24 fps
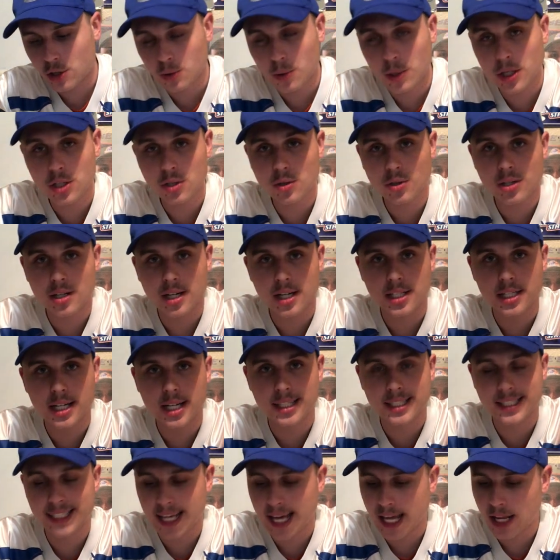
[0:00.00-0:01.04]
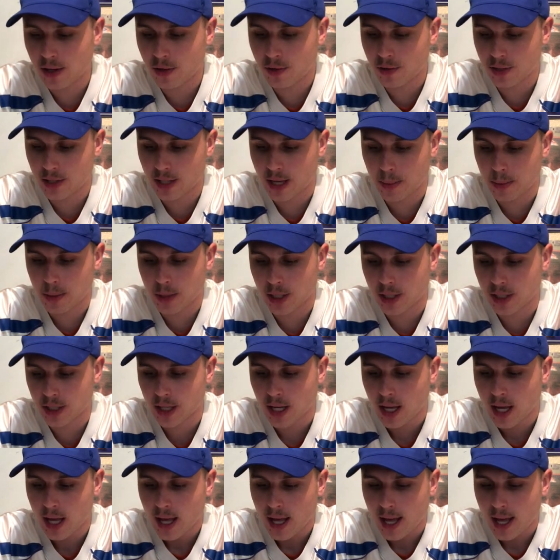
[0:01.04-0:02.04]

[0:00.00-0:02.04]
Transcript: 22 touchdowns, 10 interceptions.